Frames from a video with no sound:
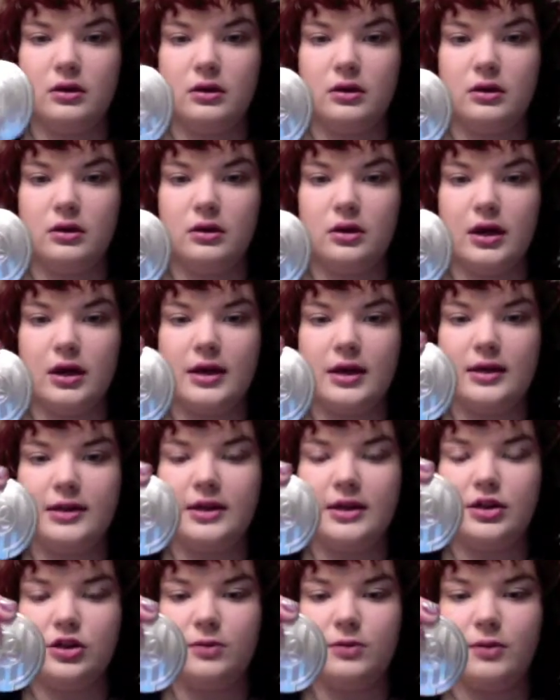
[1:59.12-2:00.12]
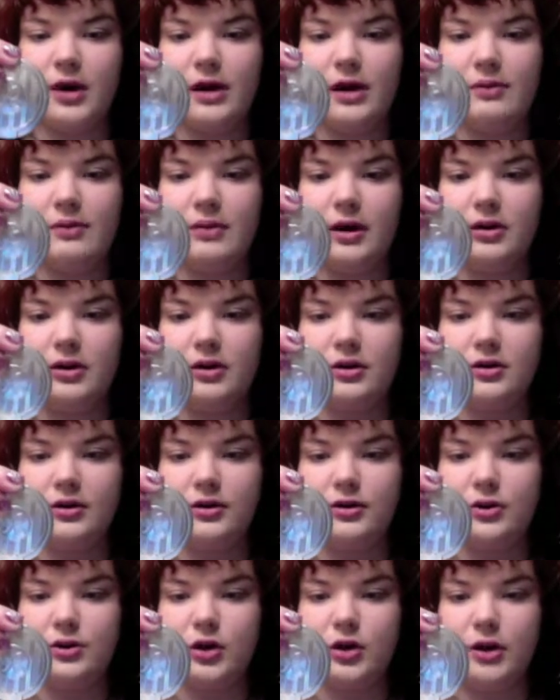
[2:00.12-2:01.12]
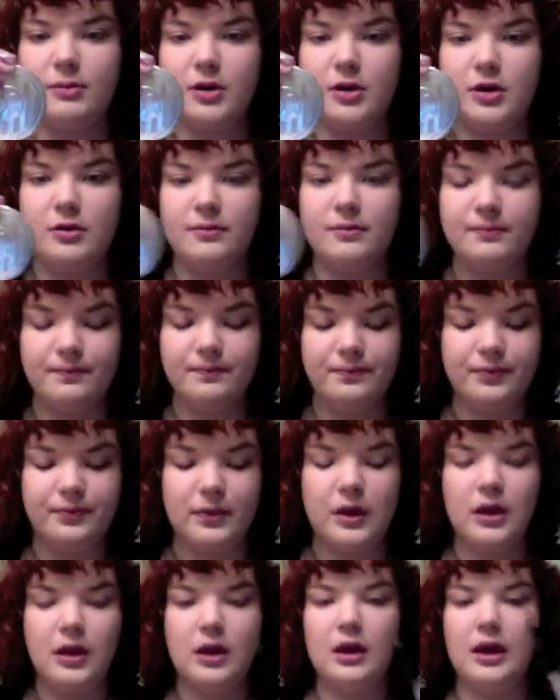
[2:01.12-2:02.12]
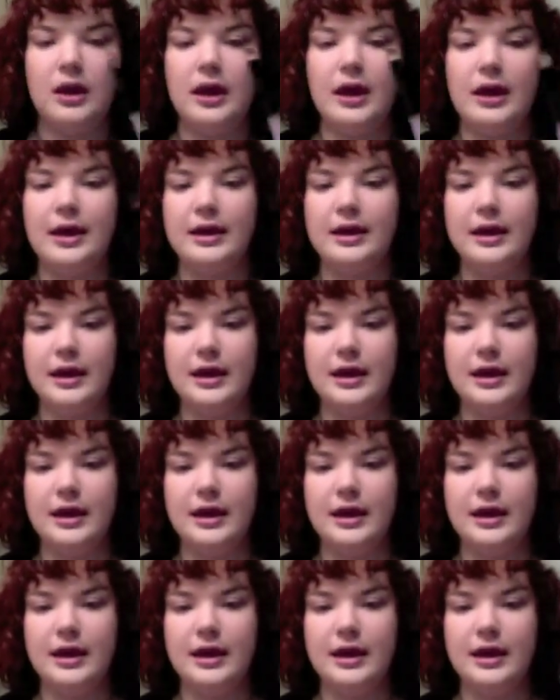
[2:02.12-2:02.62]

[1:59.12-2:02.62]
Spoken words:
Anastasia brow powder in Strawburn, and I